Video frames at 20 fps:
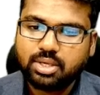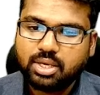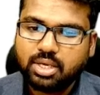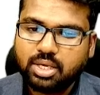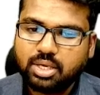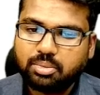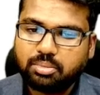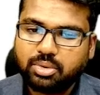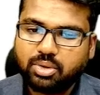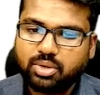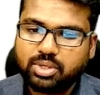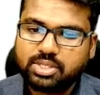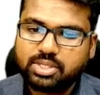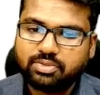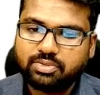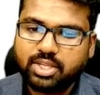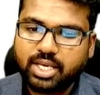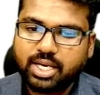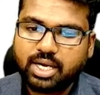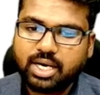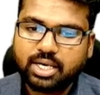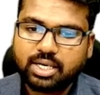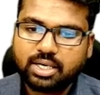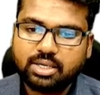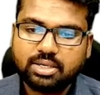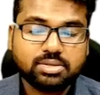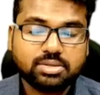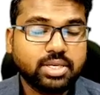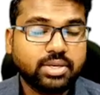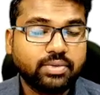because if there are
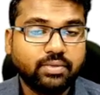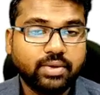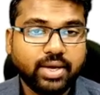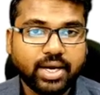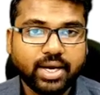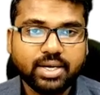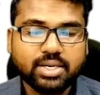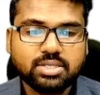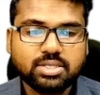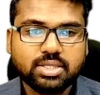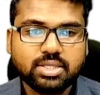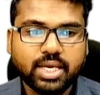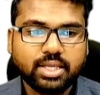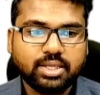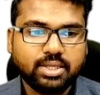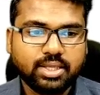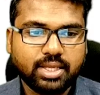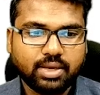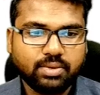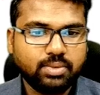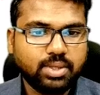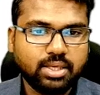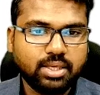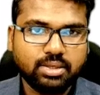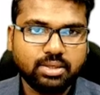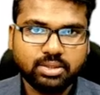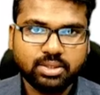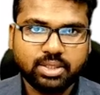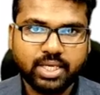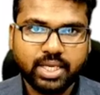gusty winds then they will
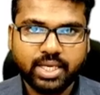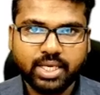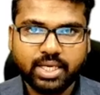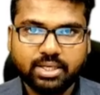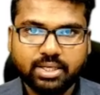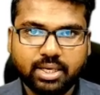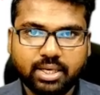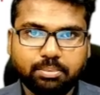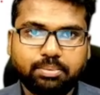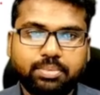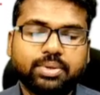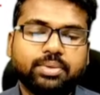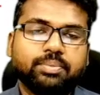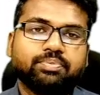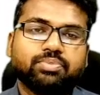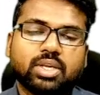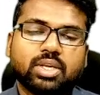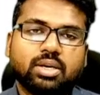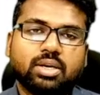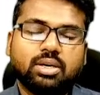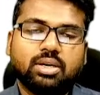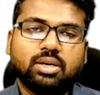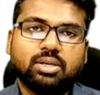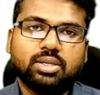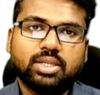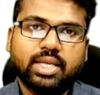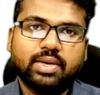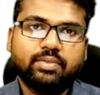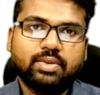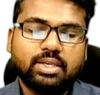take it up, they
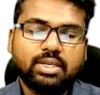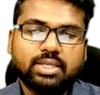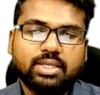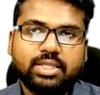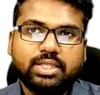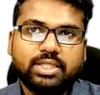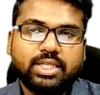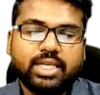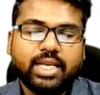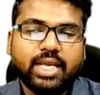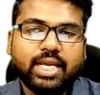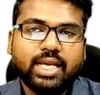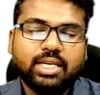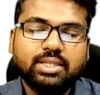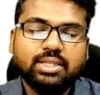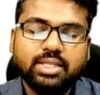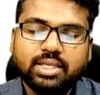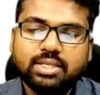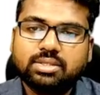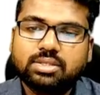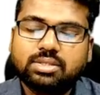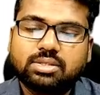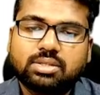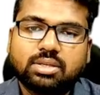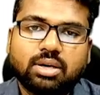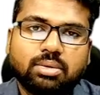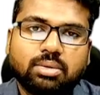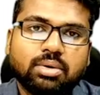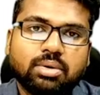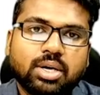will take this
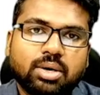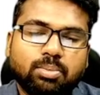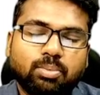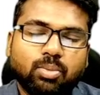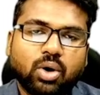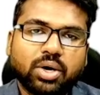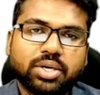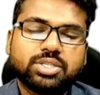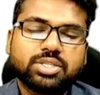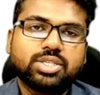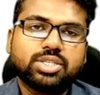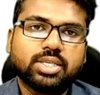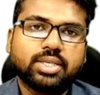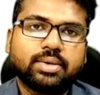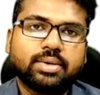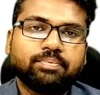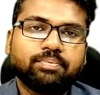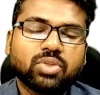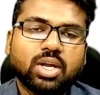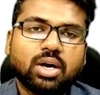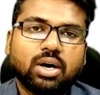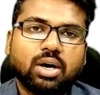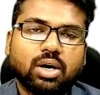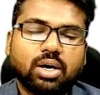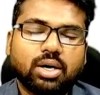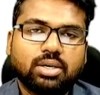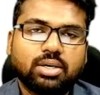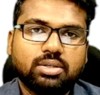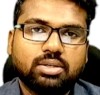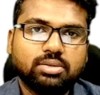moisture or
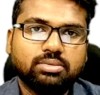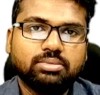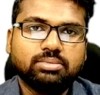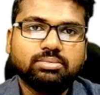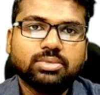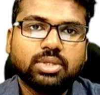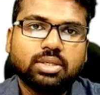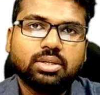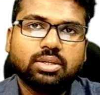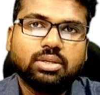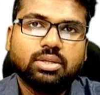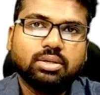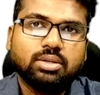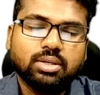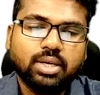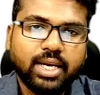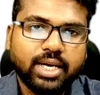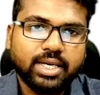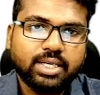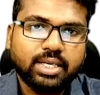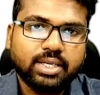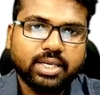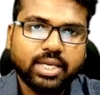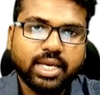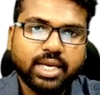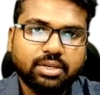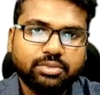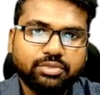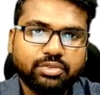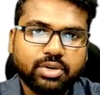latent heat
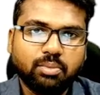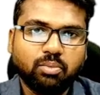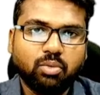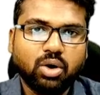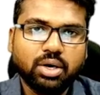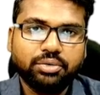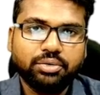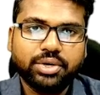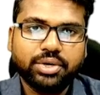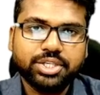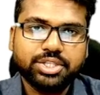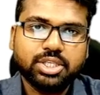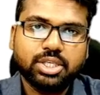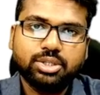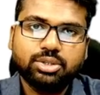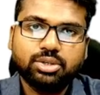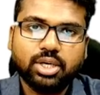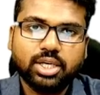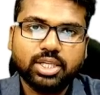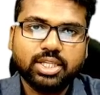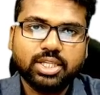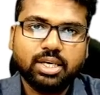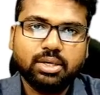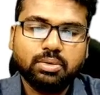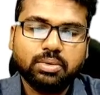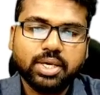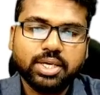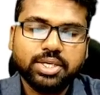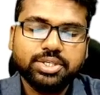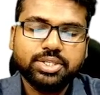from one location to another
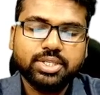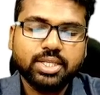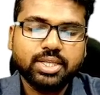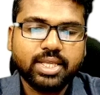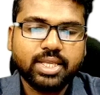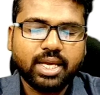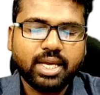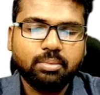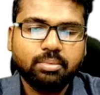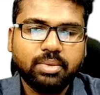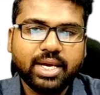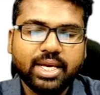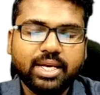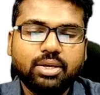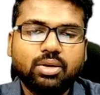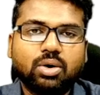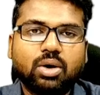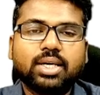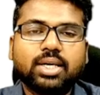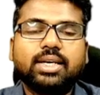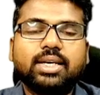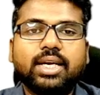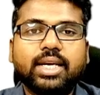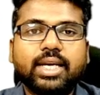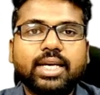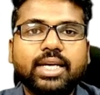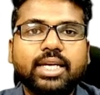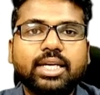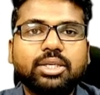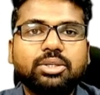location, thereby not
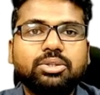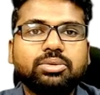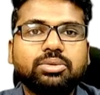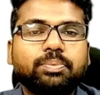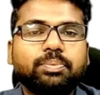leading to